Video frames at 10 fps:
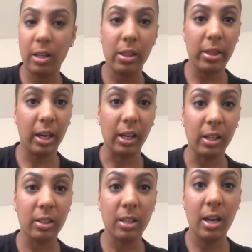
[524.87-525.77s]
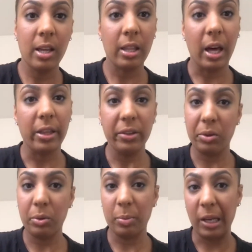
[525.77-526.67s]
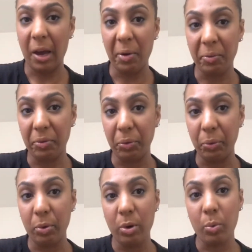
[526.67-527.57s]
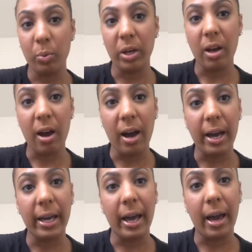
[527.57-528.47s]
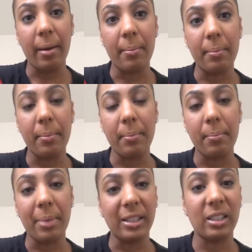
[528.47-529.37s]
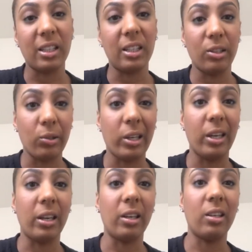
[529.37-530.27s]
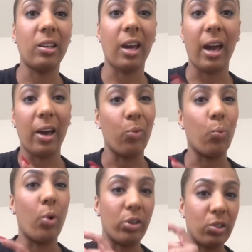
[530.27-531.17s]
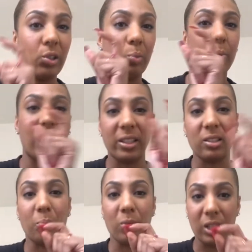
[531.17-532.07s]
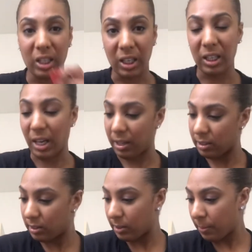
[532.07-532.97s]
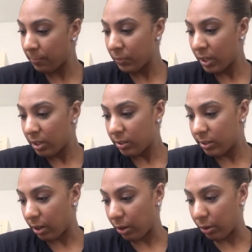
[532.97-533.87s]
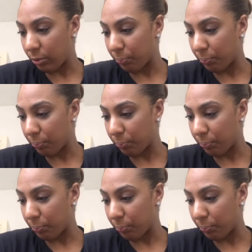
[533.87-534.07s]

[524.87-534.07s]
things that I think would be helpful when I am basically looking at what to place some money in next. So